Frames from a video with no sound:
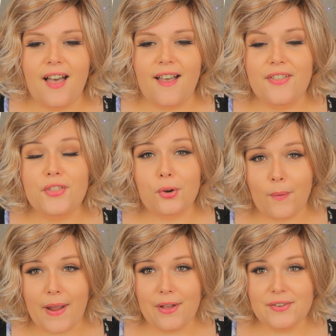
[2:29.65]
Uh, the
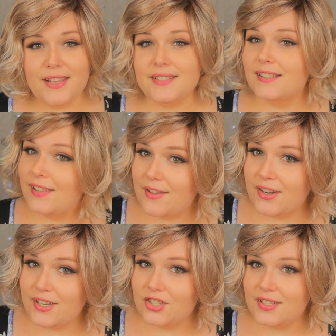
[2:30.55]
crown is
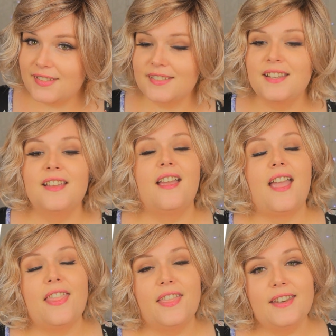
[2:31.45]
11 inches
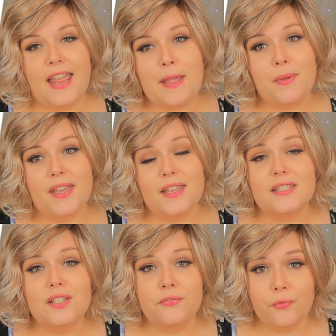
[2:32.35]
and the nape
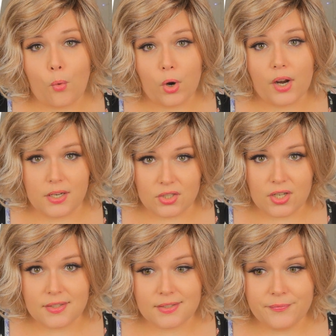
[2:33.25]
is 4
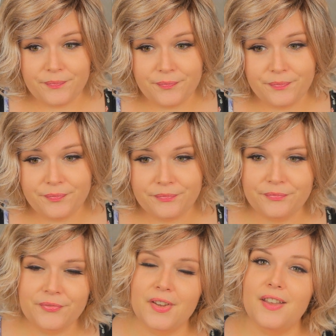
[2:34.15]
inches.
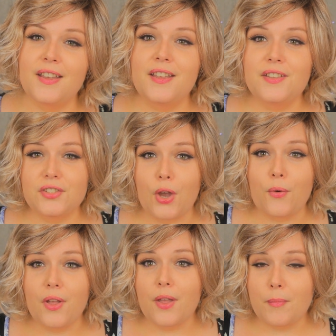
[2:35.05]

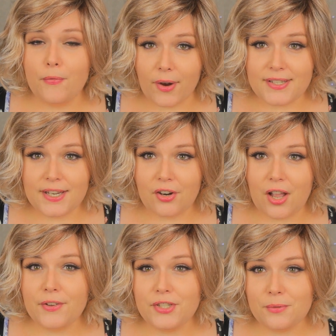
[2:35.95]
So before I take
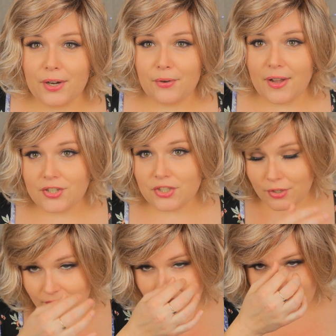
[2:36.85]
her off, I do want to go ahead and
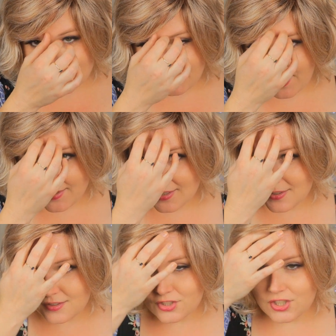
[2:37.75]
show you the lace front.
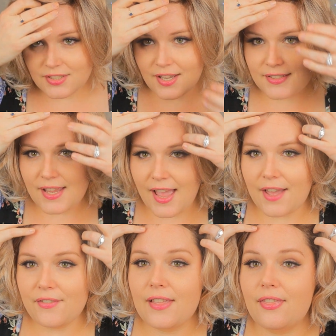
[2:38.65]
She does
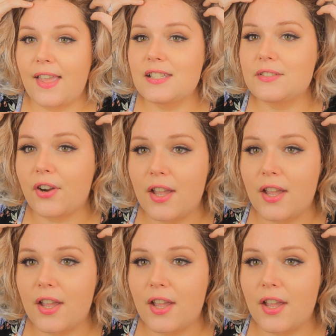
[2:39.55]
have a lace